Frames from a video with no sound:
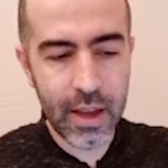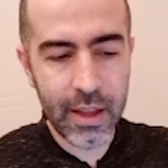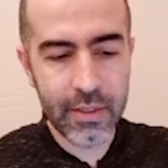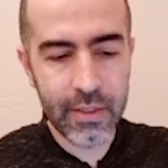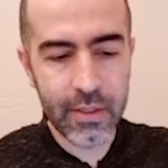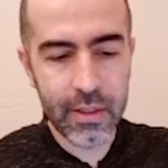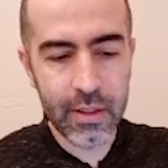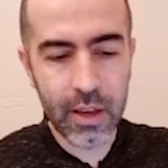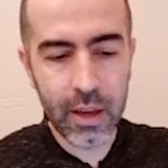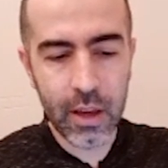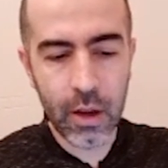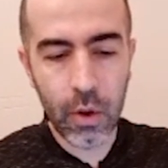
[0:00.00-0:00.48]

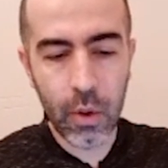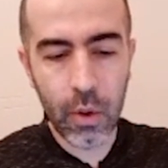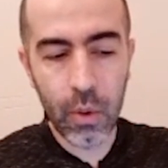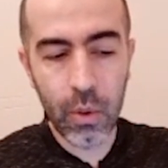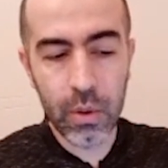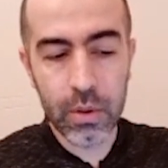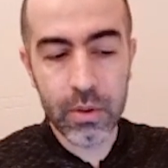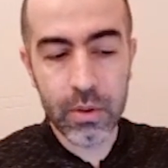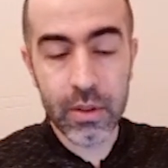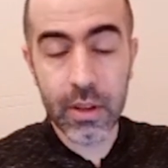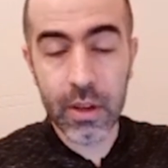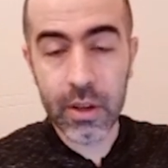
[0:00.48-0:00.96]
handling
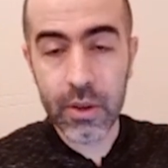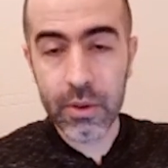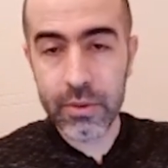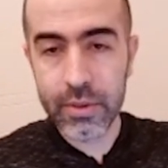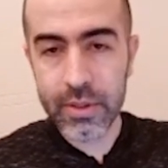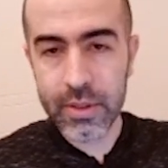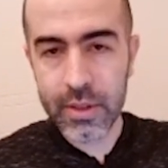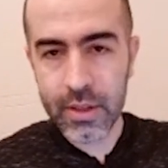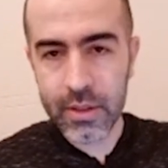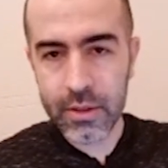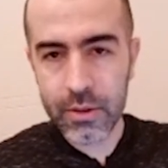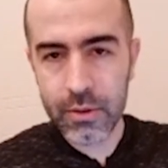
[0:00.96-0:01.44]
only the
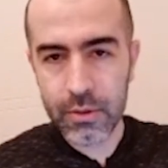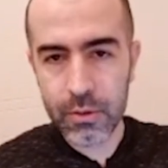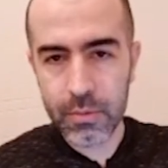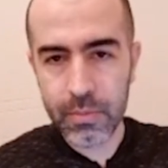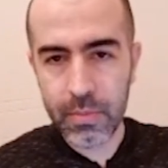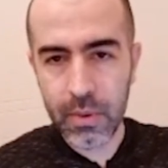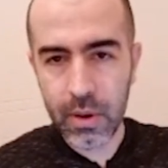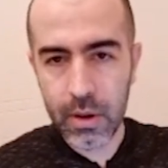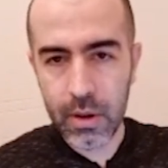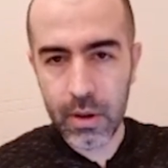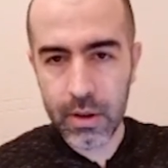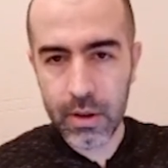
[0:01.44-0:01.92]
consensus
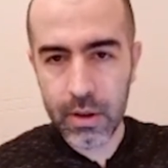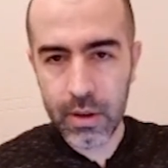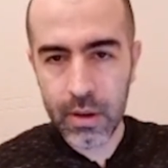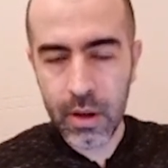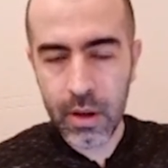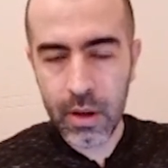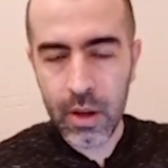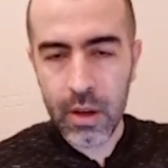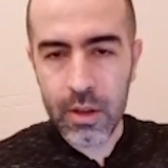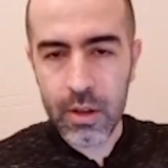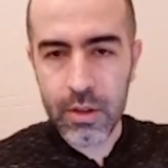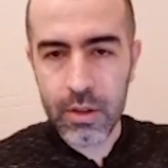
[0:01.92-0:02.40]
part.
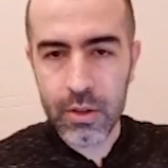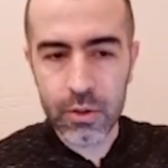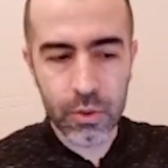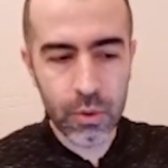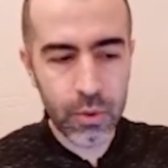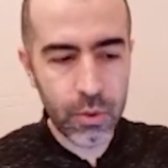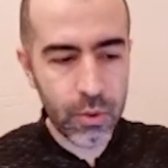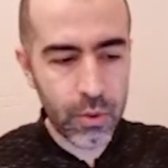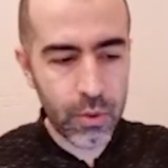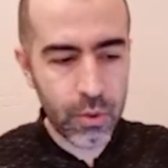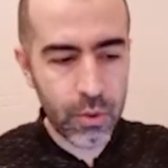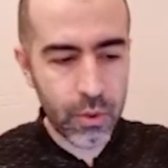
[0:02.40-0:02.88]

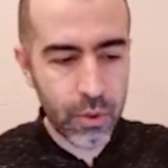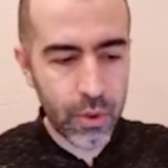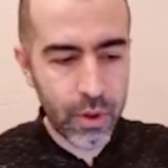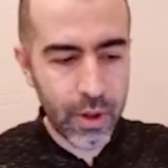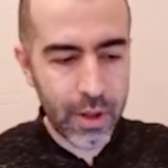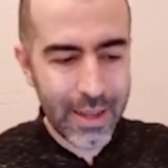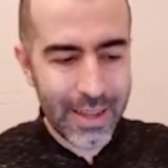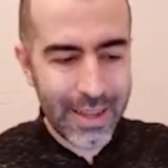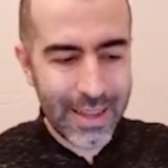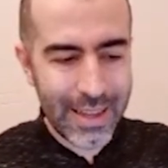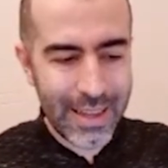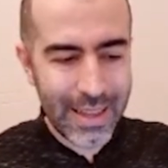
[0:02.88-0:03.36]
So
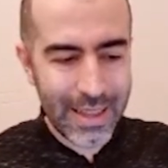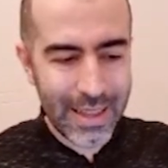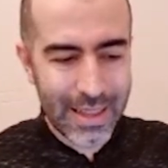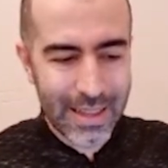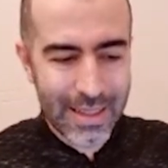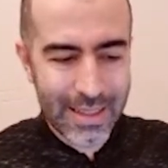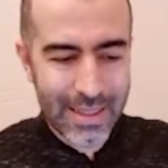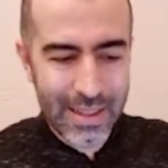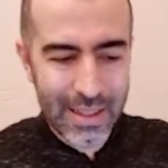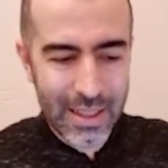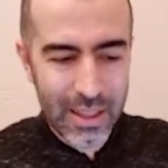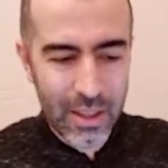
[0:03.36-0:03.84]

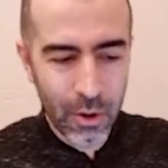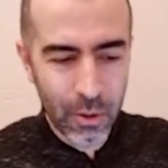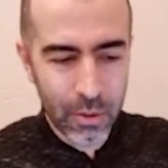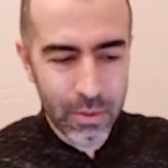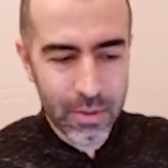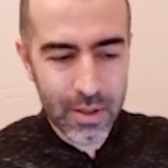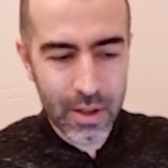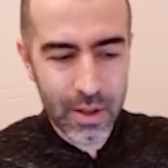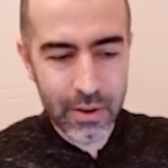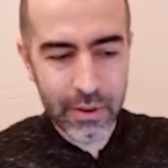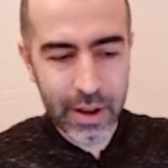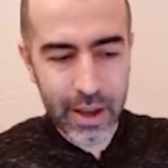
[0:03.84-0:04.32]
the
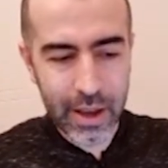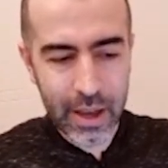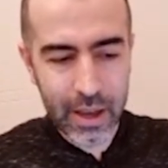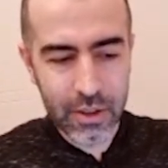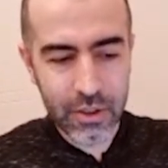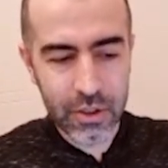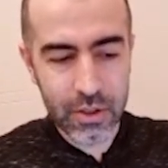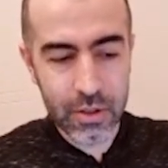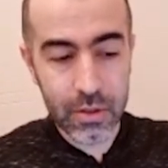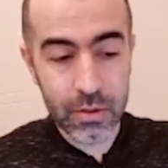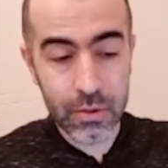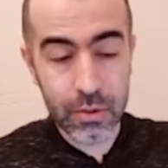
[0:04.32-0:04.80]
nodes are
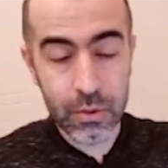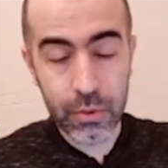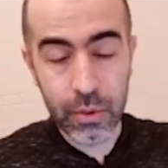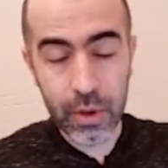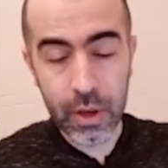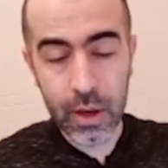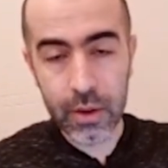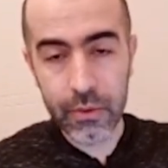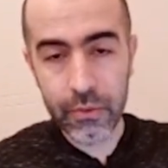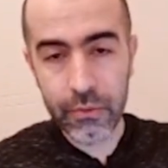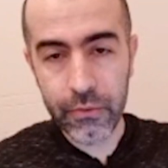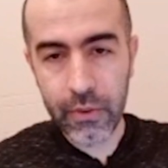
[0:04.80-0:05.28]
actually
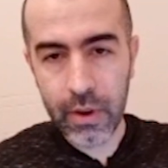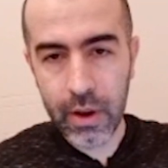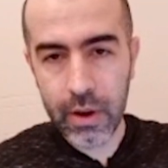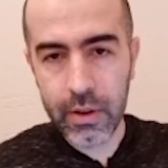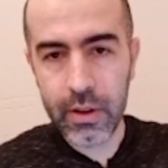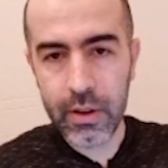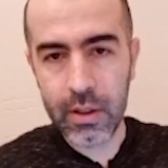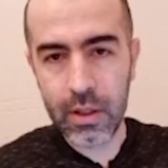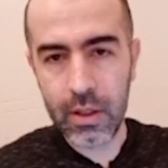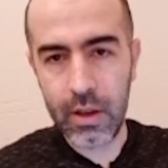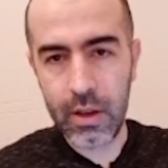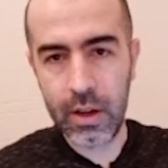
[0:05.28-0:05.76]
doing a
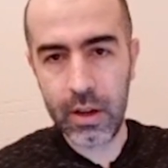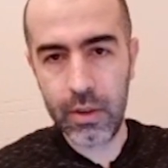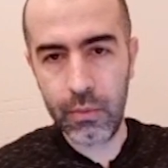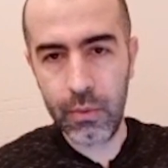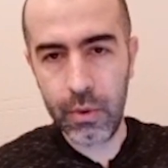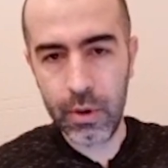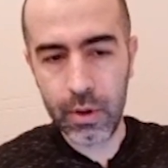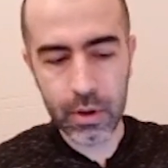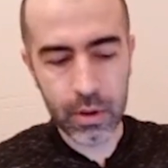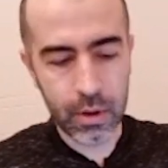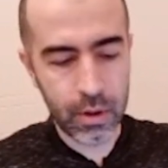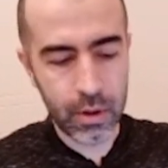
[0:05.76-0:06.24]
very light
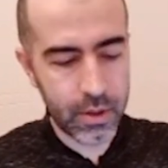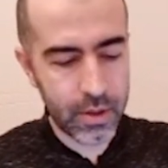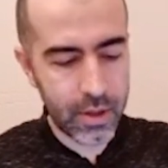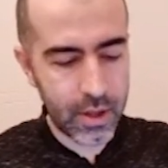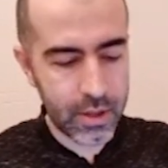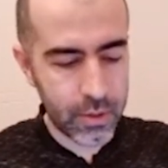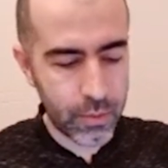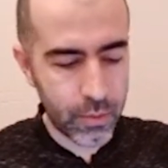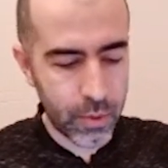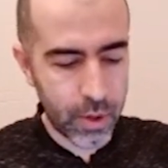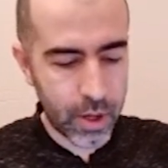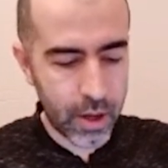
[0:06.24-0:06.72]
work.
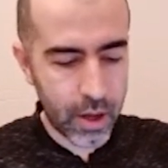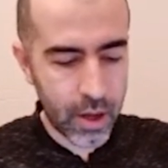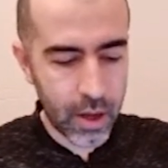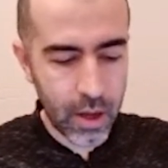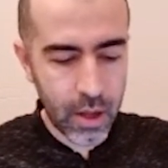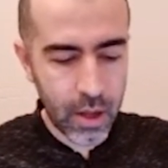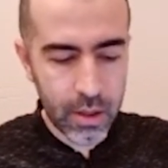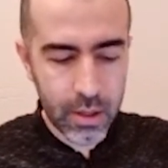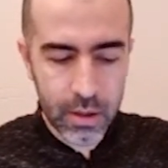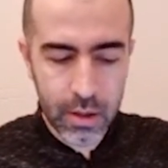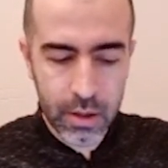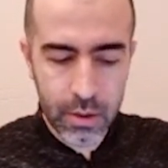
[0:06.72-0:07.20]
That's why
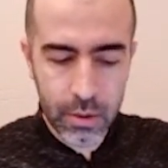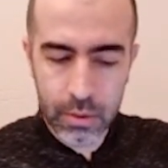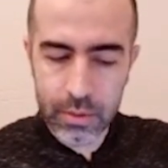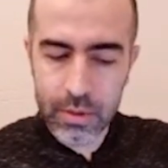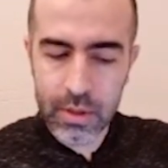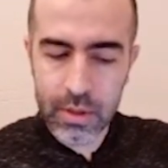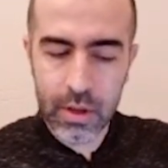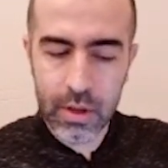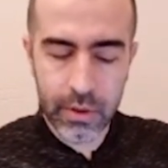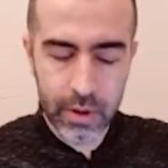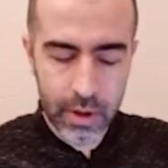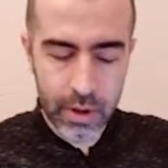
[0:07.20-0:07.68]
the
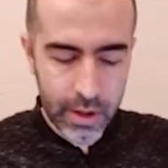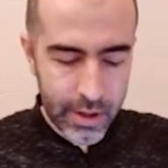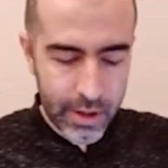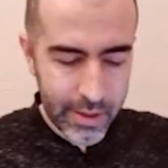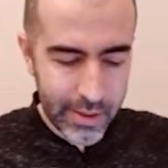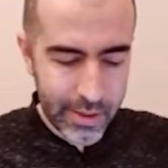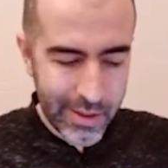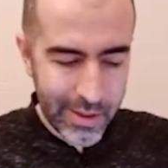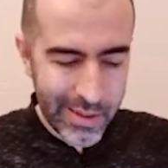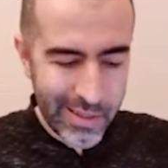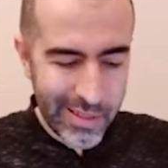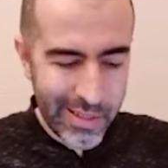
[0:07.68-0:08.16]
nodes are
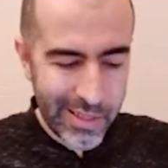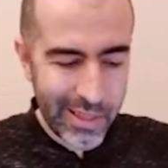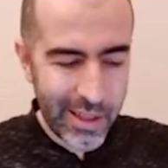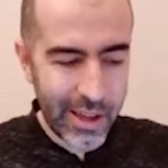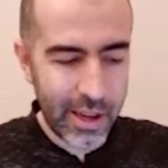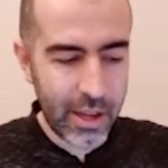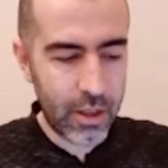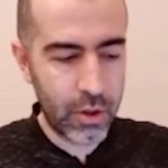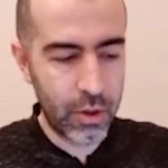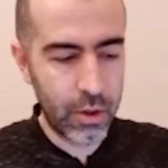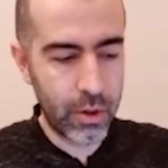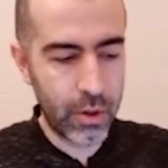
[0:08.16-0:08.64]
the
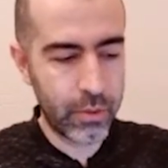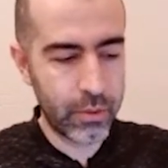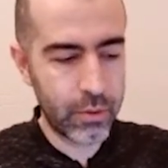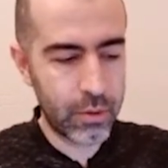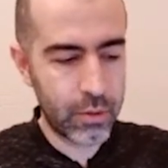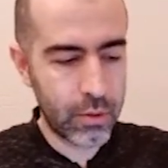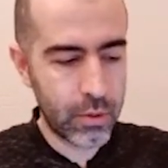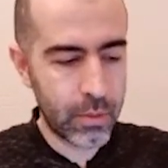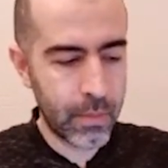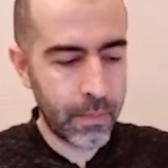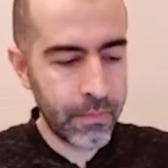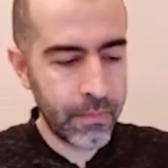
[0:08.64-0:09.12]
light
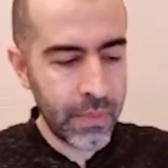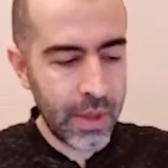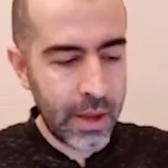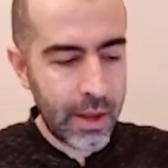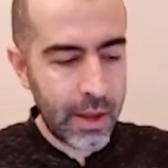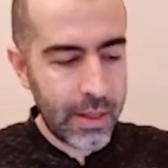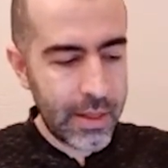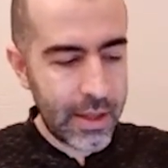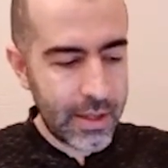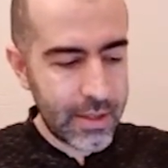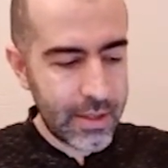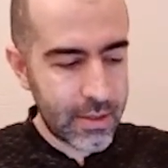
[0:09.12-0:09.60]
nodes.
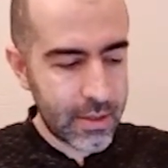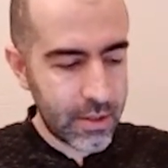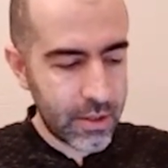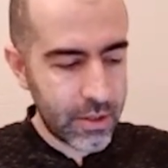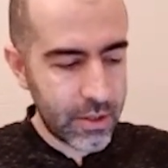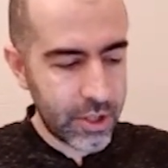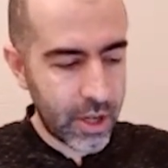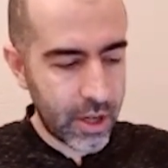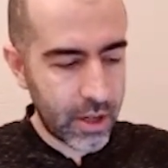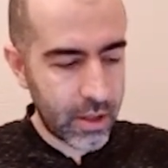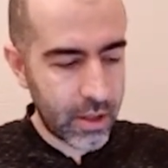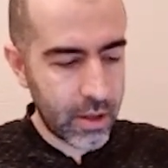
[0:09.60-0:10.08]
Let's
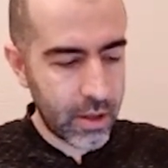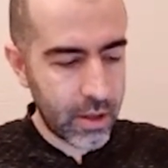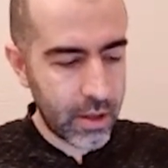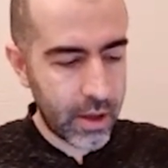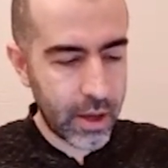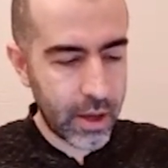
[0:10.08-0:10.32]
check the